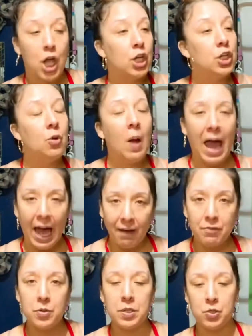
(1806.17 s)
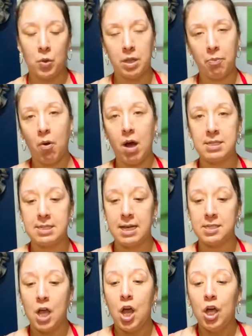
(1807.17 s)
You have to enjoy the
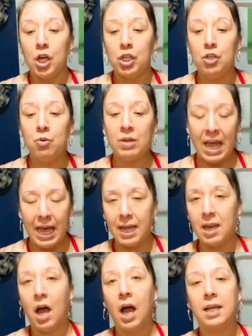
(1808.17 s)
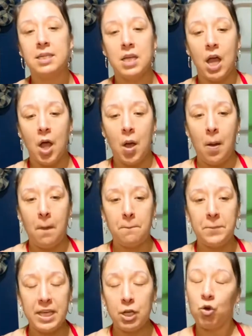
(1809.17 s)
process. You cannot
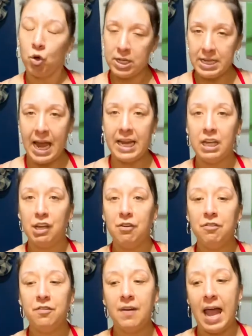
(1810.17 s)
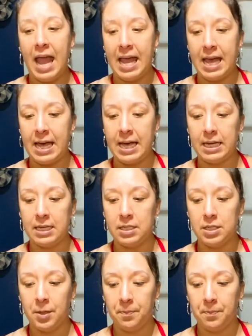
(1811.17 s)
be creative and